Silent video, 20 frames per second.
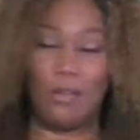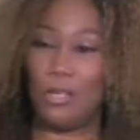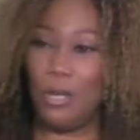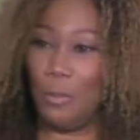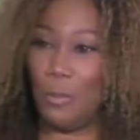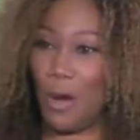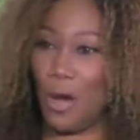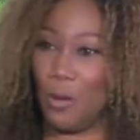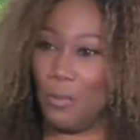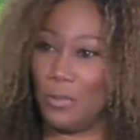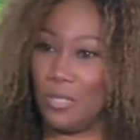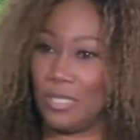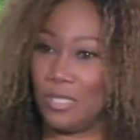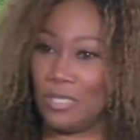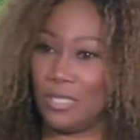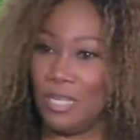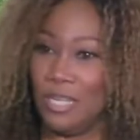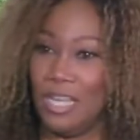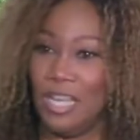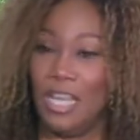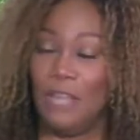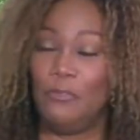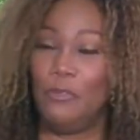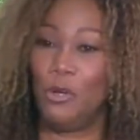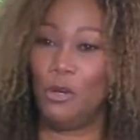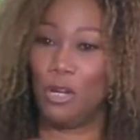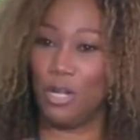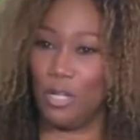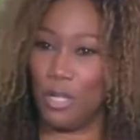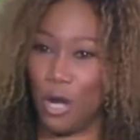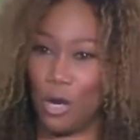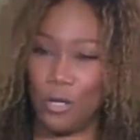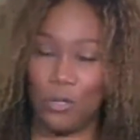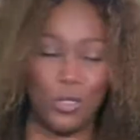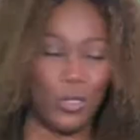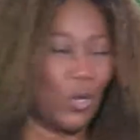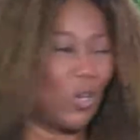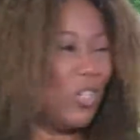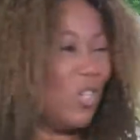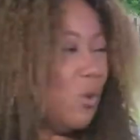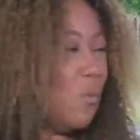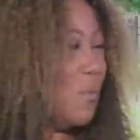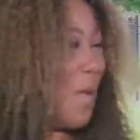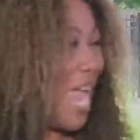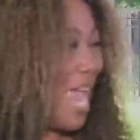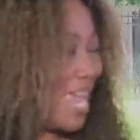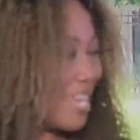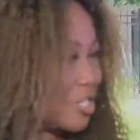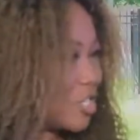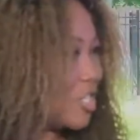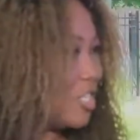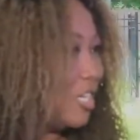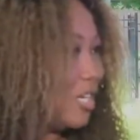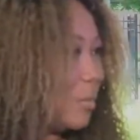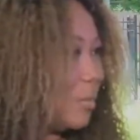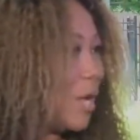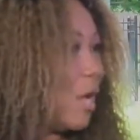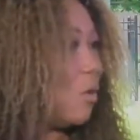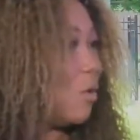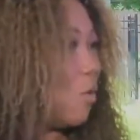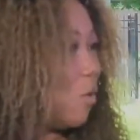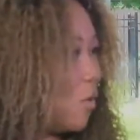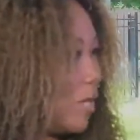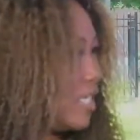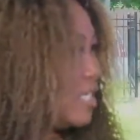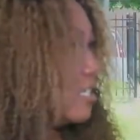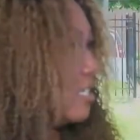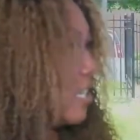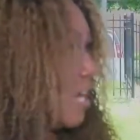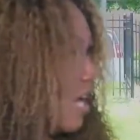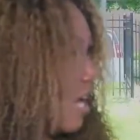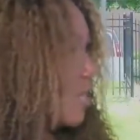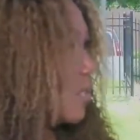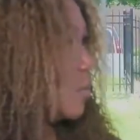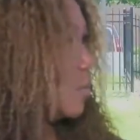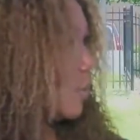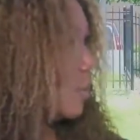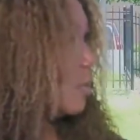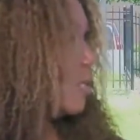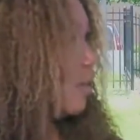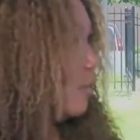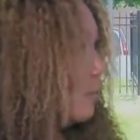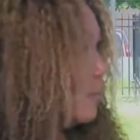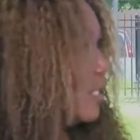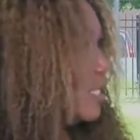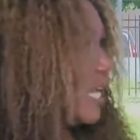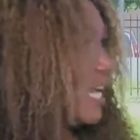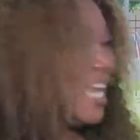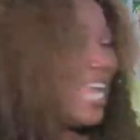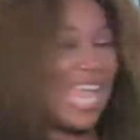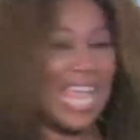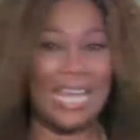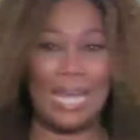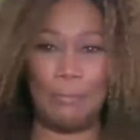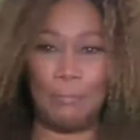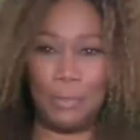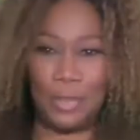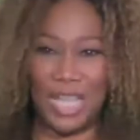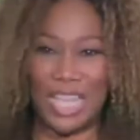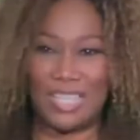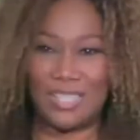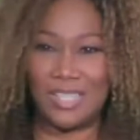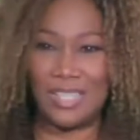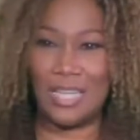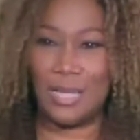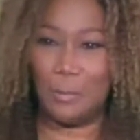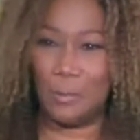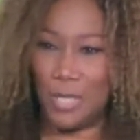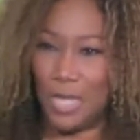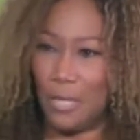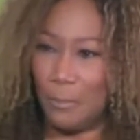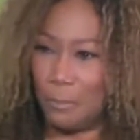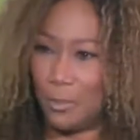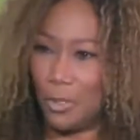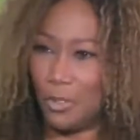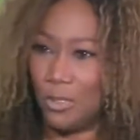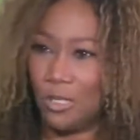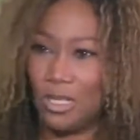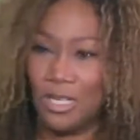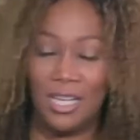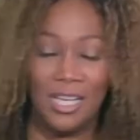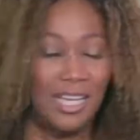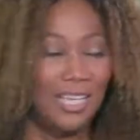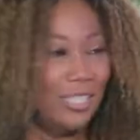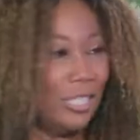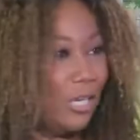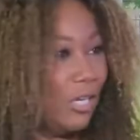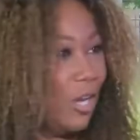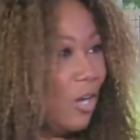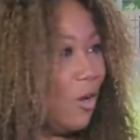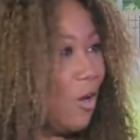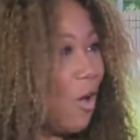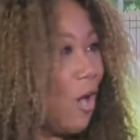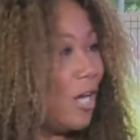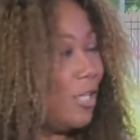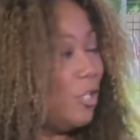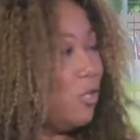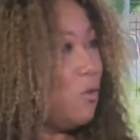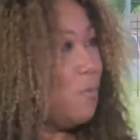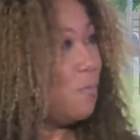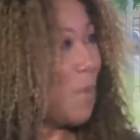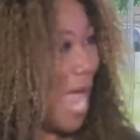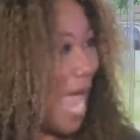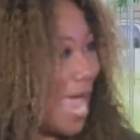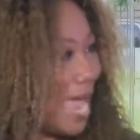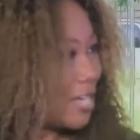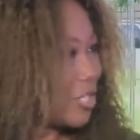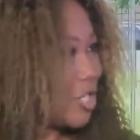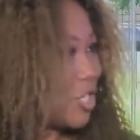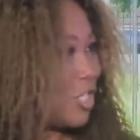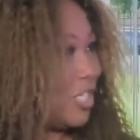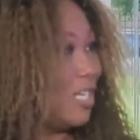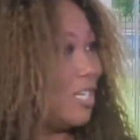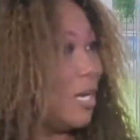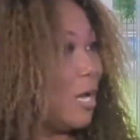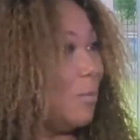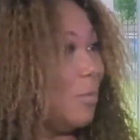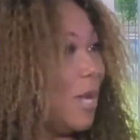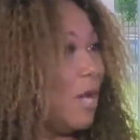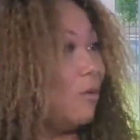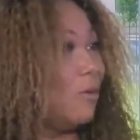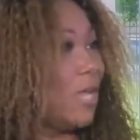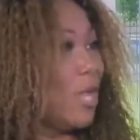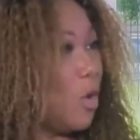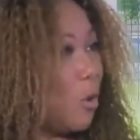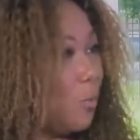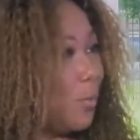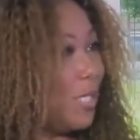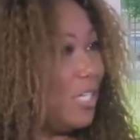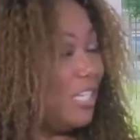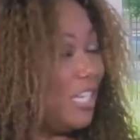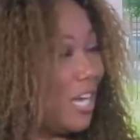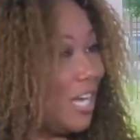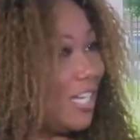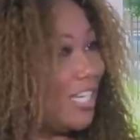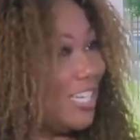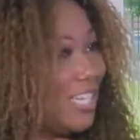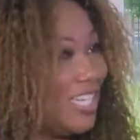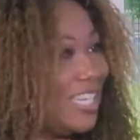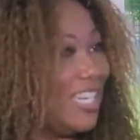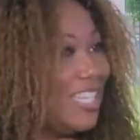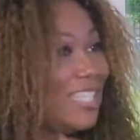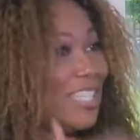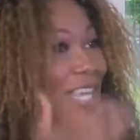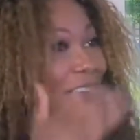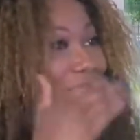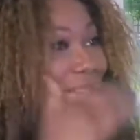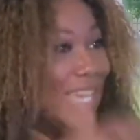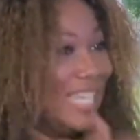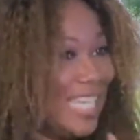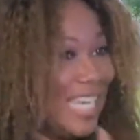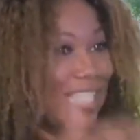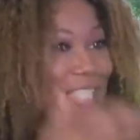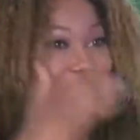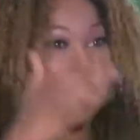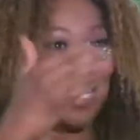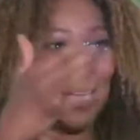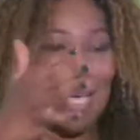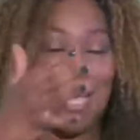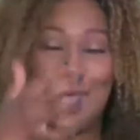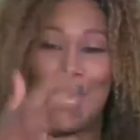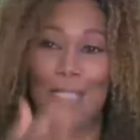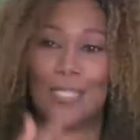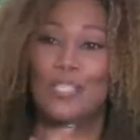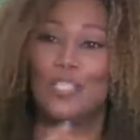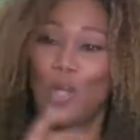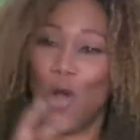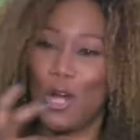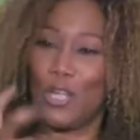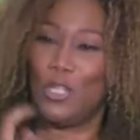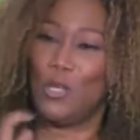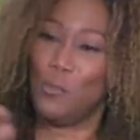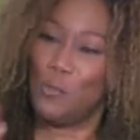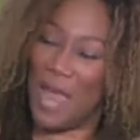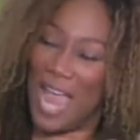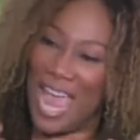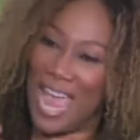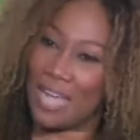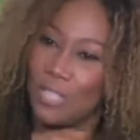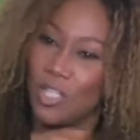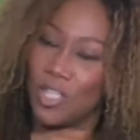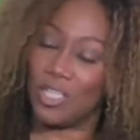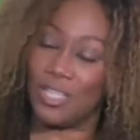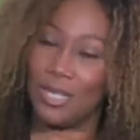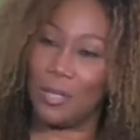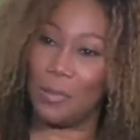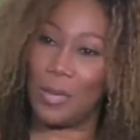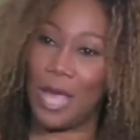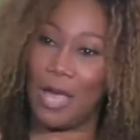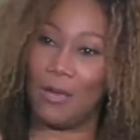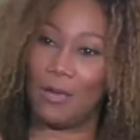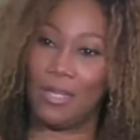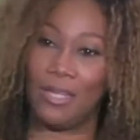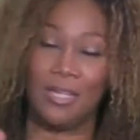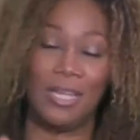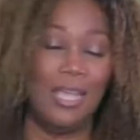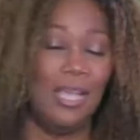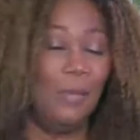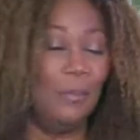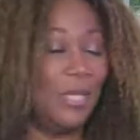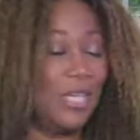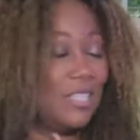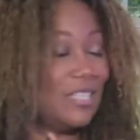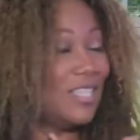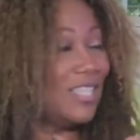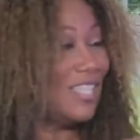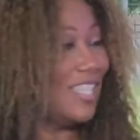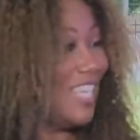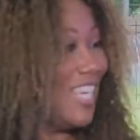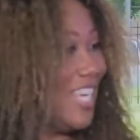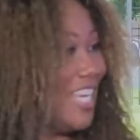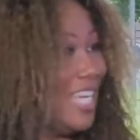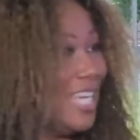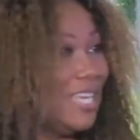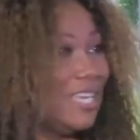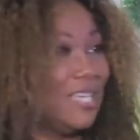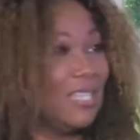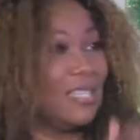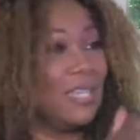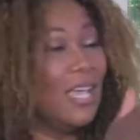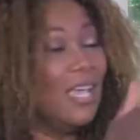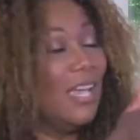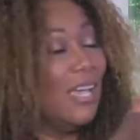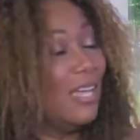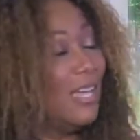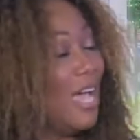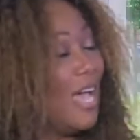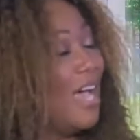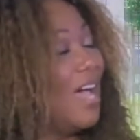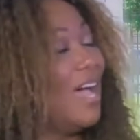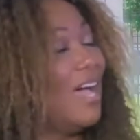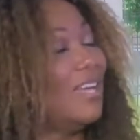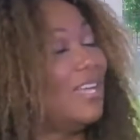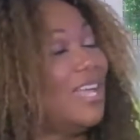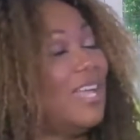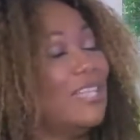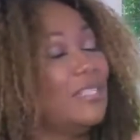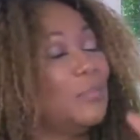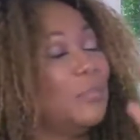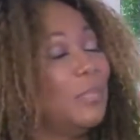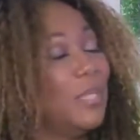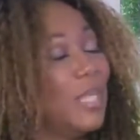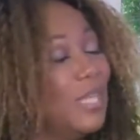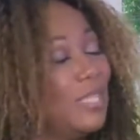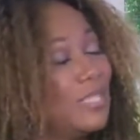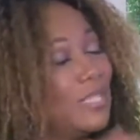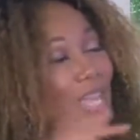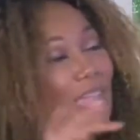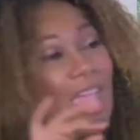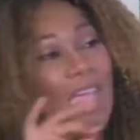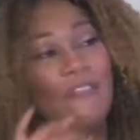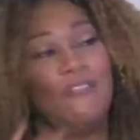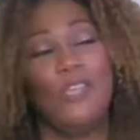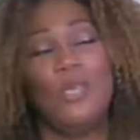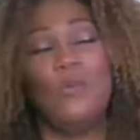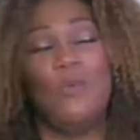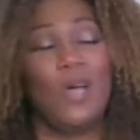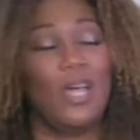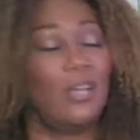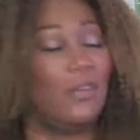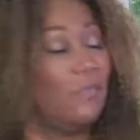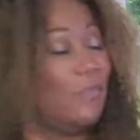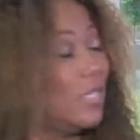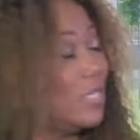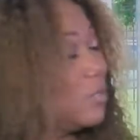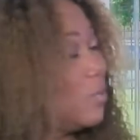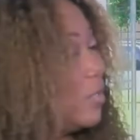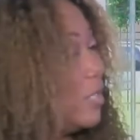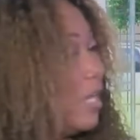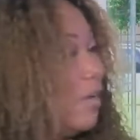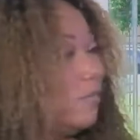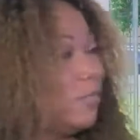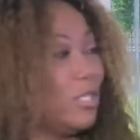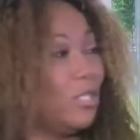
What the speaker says: about your purpose? If you're a nurse, are you passionate about going to the hospital every day and blessing people? You know, are you passionate about helping young kids get to college? Are you passionate about it? Because the thing is, God has blessed every one of us with